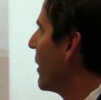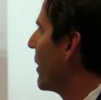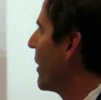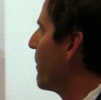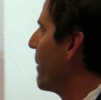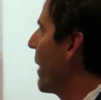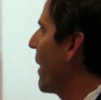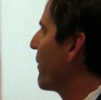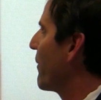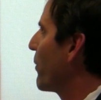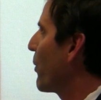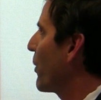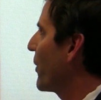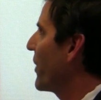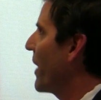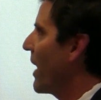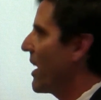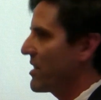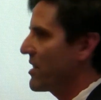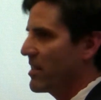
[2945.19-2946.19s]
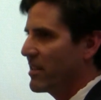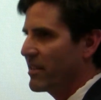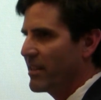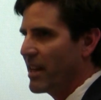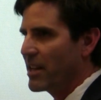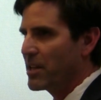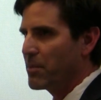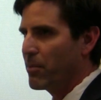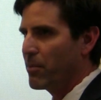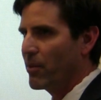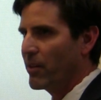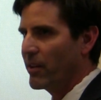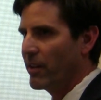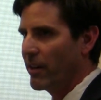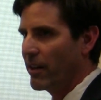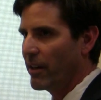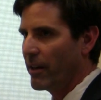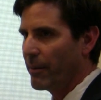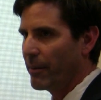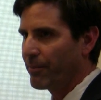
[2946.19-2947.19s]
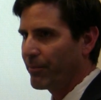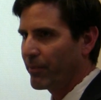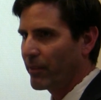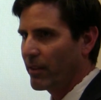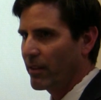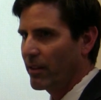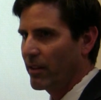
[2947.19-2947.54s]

There are about 4,000 deaths per year